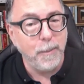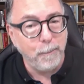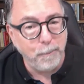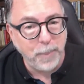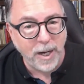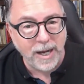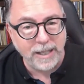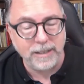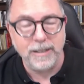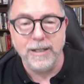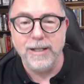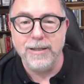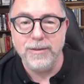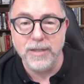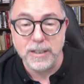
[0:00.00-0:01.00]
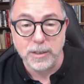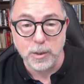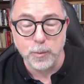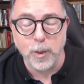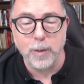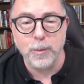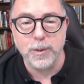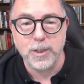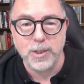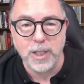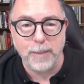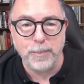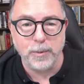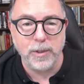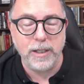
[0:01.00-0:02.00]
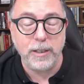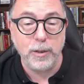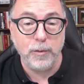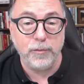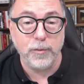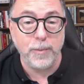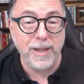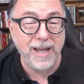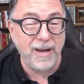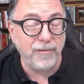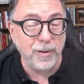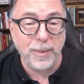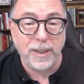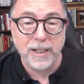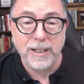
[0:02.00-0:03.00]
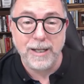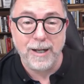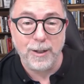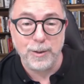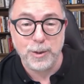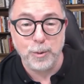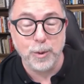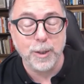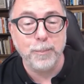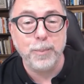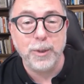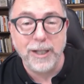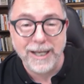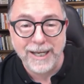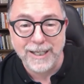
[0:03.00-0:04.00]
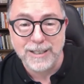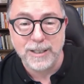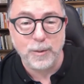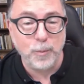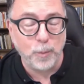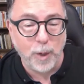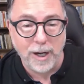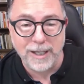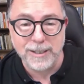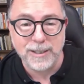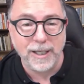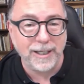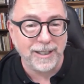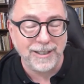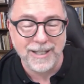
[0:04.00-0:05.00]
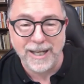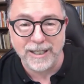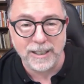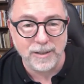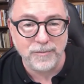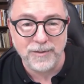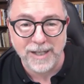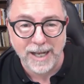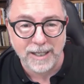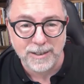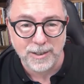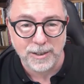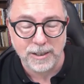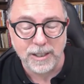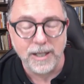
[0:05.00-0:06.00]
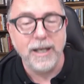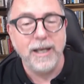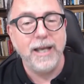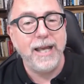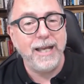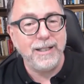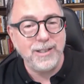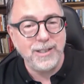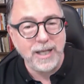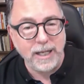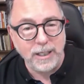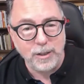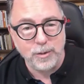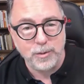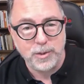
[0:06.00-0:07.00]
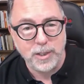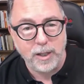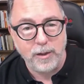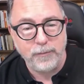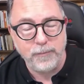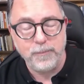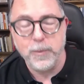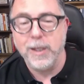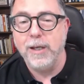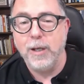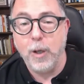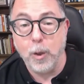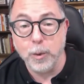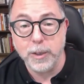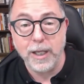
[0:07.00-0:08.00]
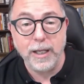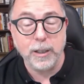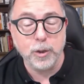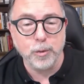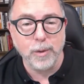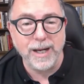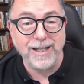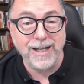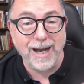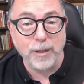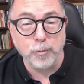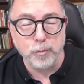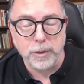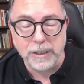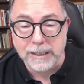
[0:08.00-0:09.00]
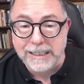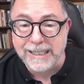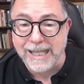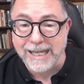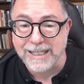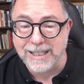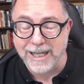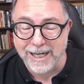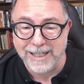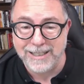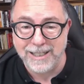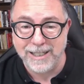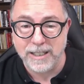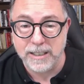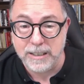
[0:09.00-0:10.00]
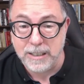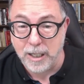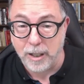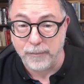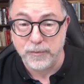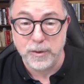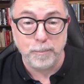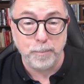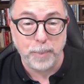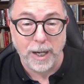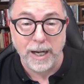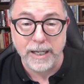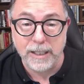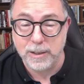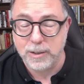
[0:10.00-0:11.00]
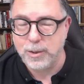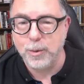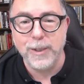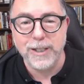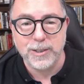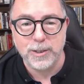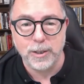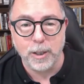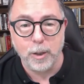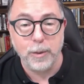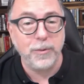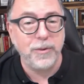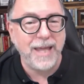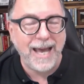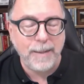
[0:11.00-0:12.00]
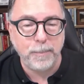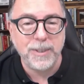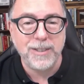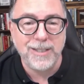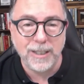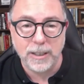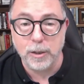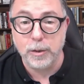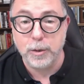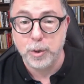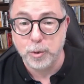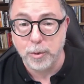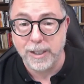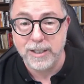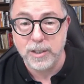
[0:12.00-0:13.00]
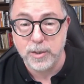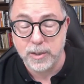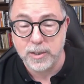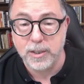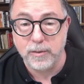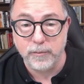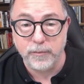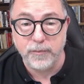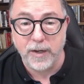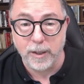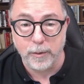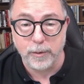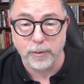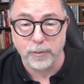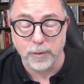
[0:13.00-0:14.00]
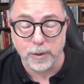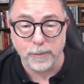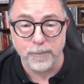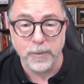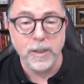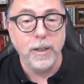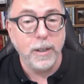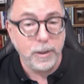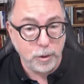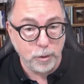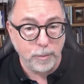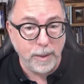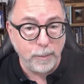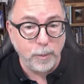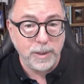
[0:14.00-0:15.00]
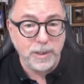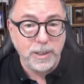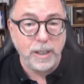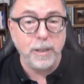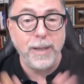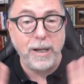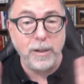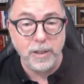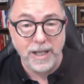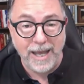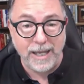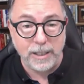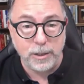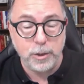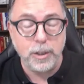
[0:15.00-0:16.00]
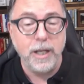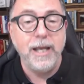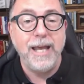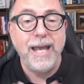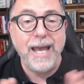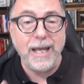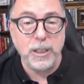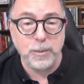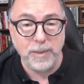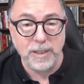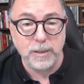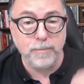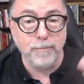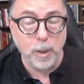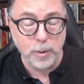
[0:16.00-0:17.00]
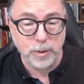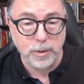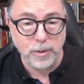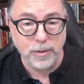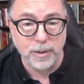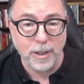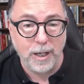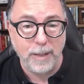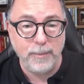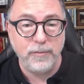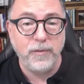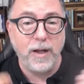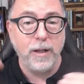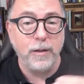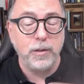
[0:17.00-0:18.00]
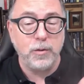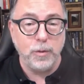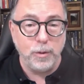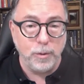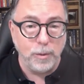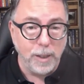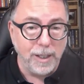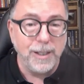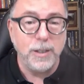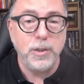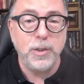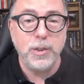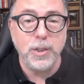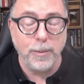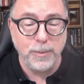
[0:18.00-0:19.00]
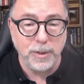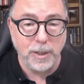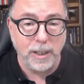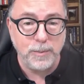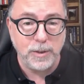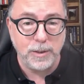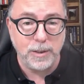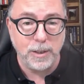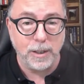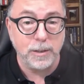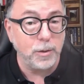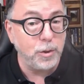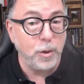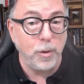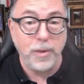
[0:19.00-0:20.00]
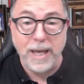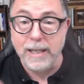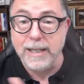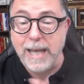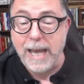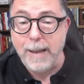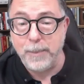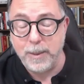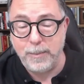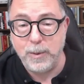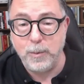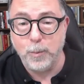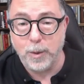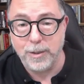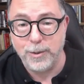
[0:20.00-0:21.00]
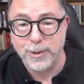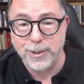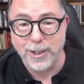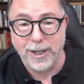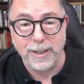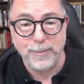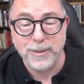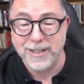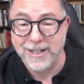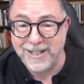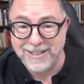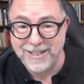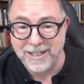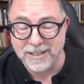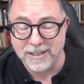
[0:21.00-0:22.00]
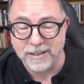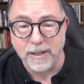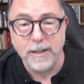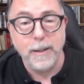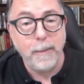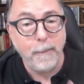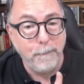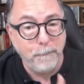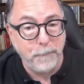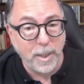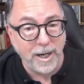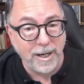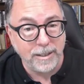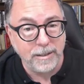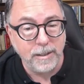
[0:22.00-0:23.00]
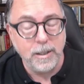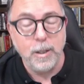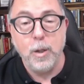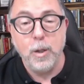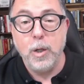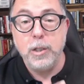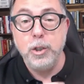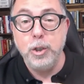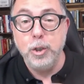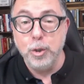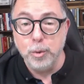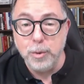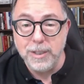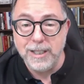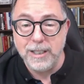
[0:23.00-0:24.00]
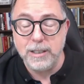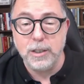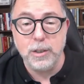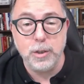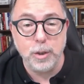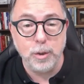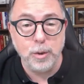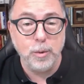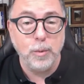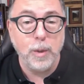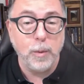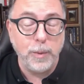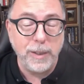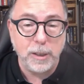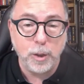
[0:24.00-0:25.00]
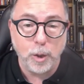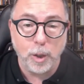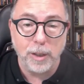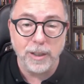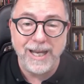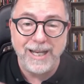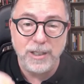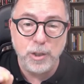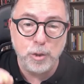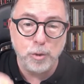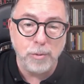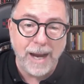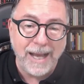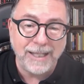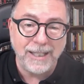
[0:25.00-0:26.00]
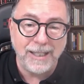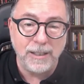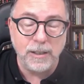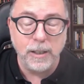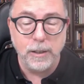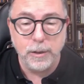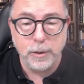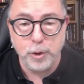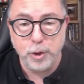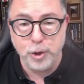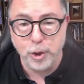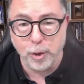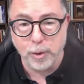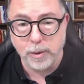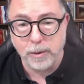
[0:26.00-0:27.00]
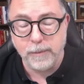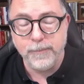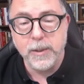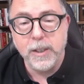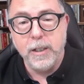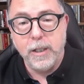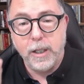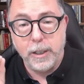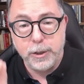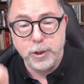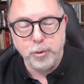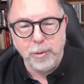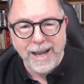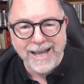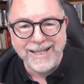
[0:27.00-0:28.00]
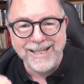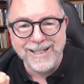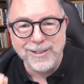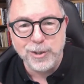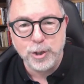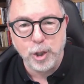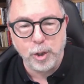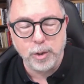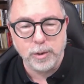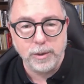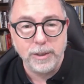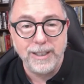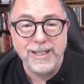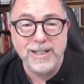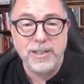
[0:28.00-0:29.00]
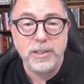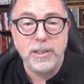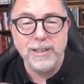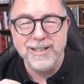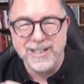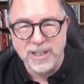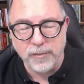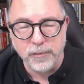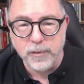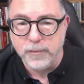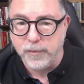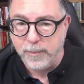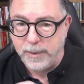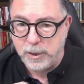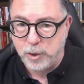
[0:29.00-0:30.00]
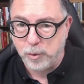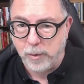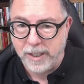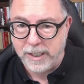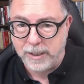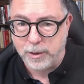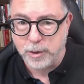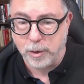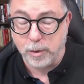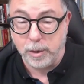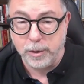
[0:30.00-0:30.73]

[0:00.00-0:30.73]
But this is what will separate you from everybody else who complains and whines like a negative Nancy, and say to yourself, okay, great. I really like that idea enough to buy it two weeks ago. That particular trade just didn't follow through. So remember we said about edge. Edge means most of the time it follows through. Sometimes it doesn't. So that happened to be one of the times it didn't. But you need to do what we call a tracking journal. A tracking journal is different from a trading journal.